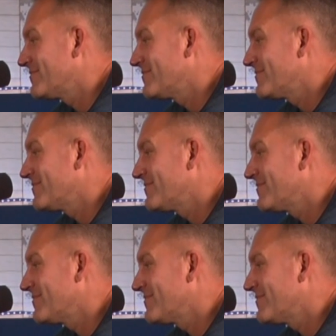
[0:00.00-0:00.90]

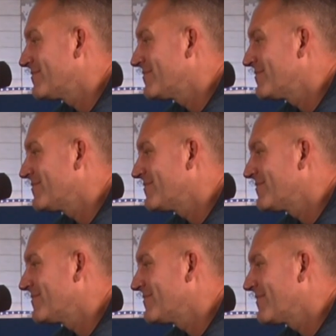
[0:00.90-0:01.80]

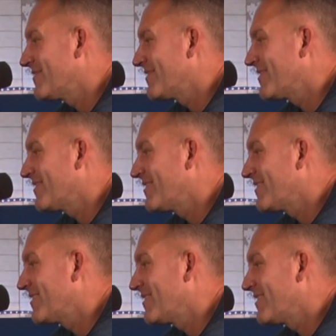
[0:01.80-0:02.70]

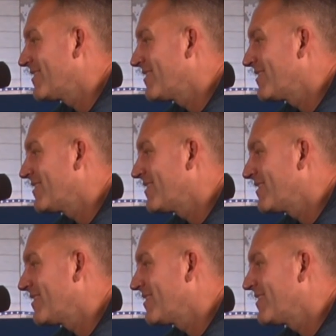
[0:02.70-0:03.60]

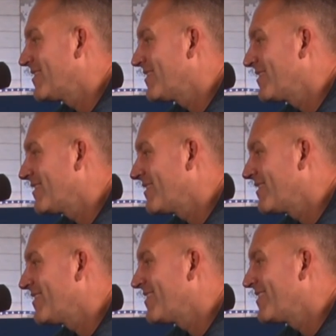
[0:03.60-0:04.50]

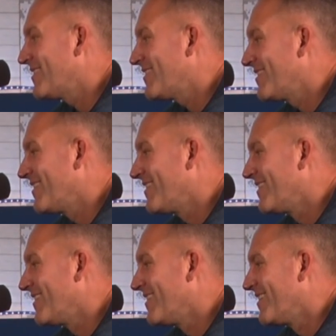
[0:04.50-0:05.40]

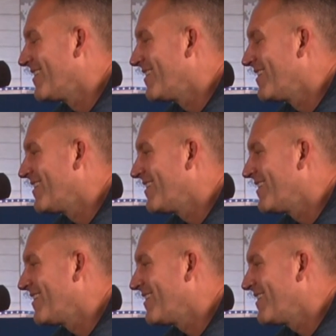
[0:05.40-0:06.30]

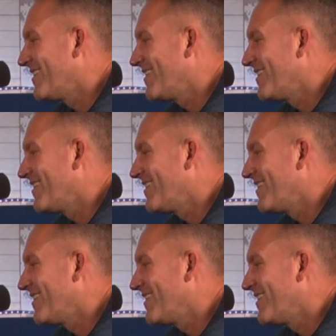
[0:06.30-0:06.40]
[no speech]